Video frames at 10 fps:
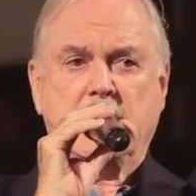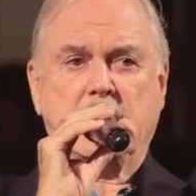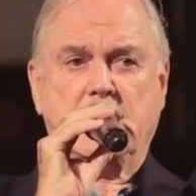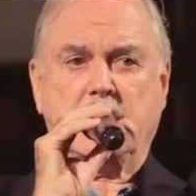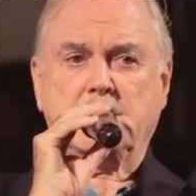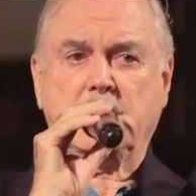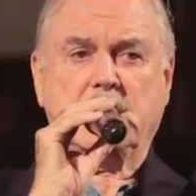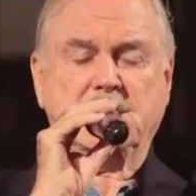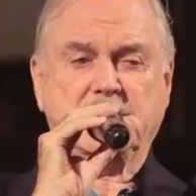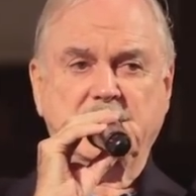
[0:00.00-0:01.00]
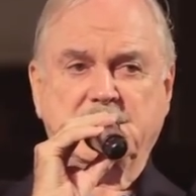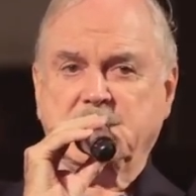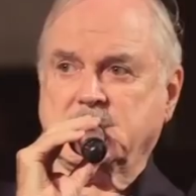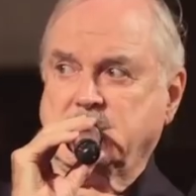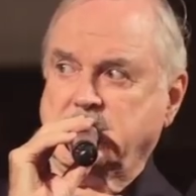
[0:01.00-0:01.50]

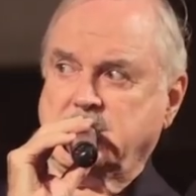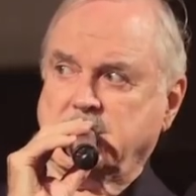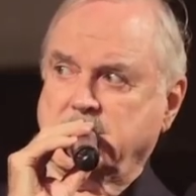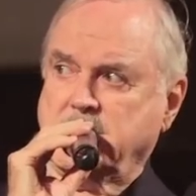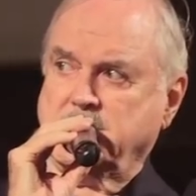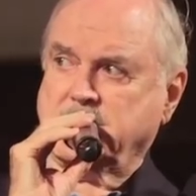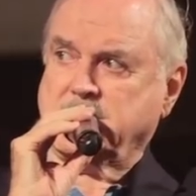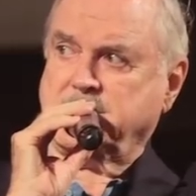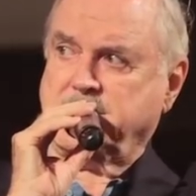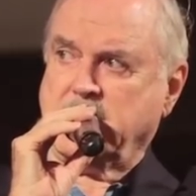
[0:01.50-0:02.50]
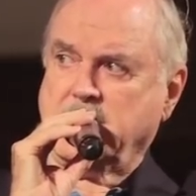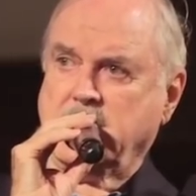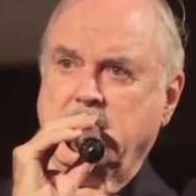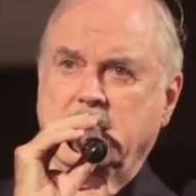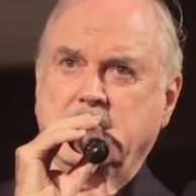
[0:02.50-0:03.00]
1962, it was a
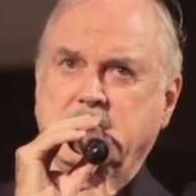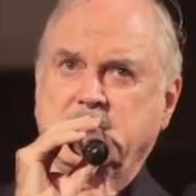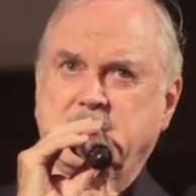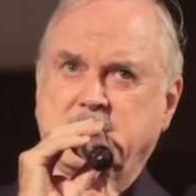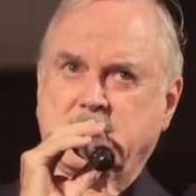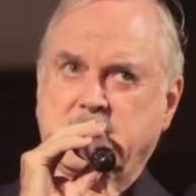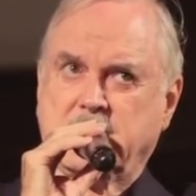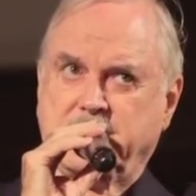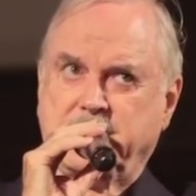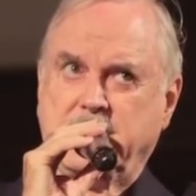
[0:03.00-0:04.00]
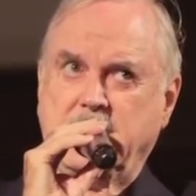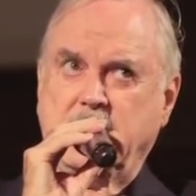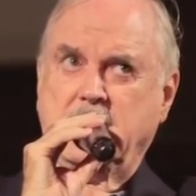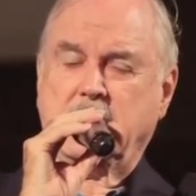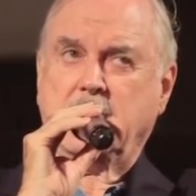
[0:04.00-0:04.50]
very
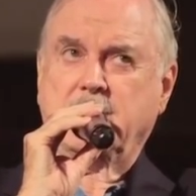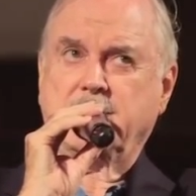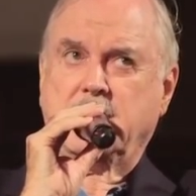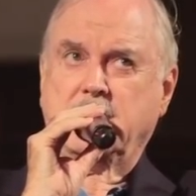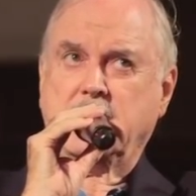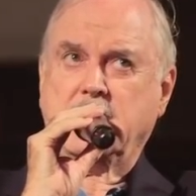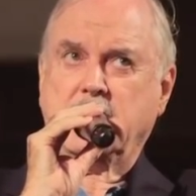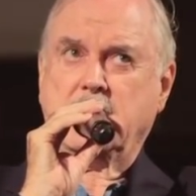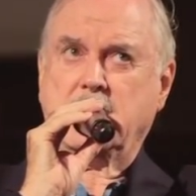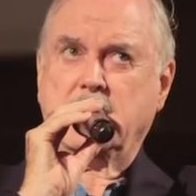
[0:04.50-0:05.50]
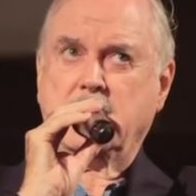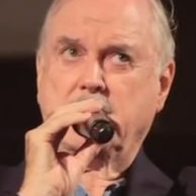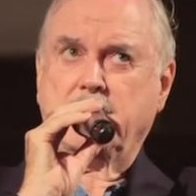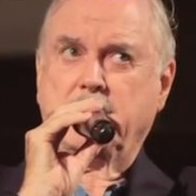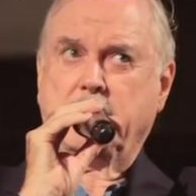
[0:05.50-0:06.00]
stuffy and very,
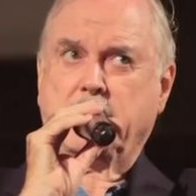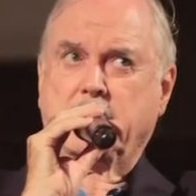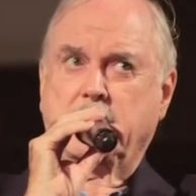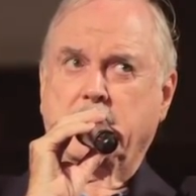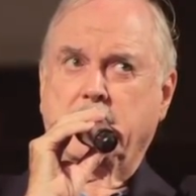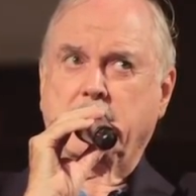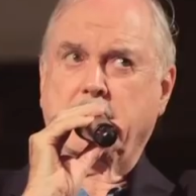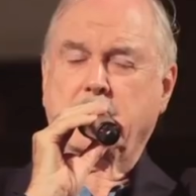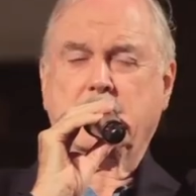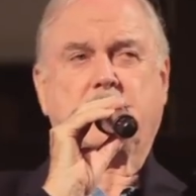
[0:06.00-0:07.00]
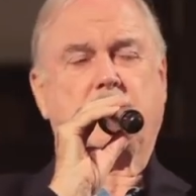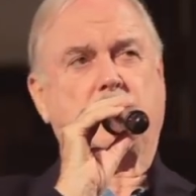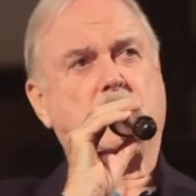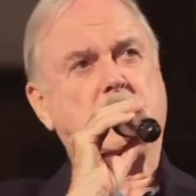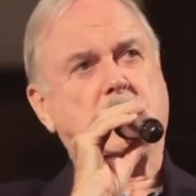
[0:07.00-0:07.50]
what's the
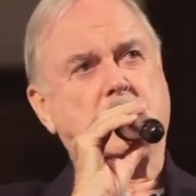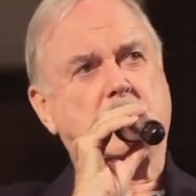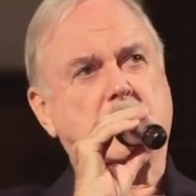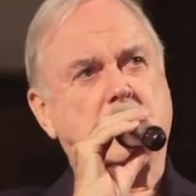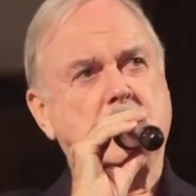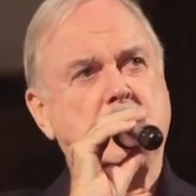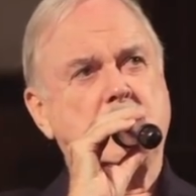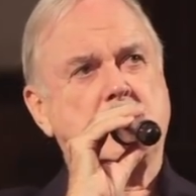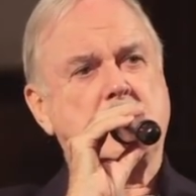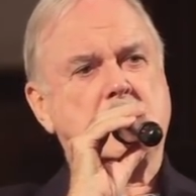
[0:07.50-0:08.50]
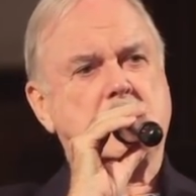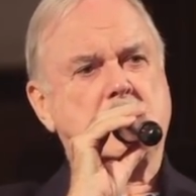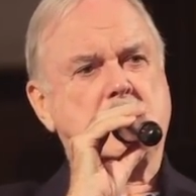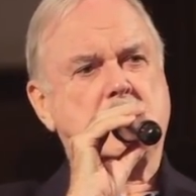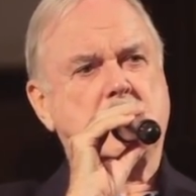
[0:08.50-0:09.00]
word?
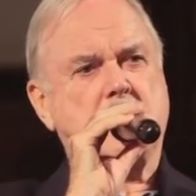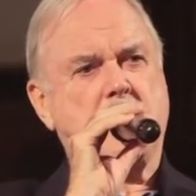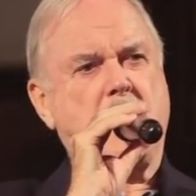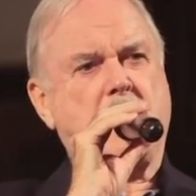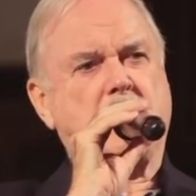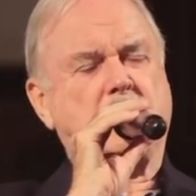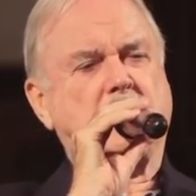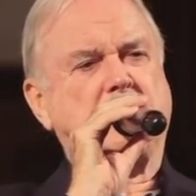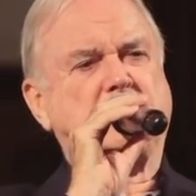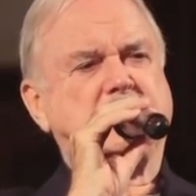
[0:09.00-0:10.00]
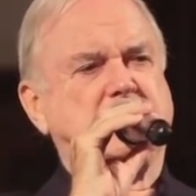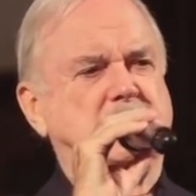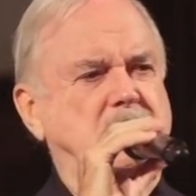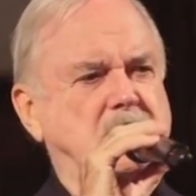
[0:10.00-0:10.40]
It was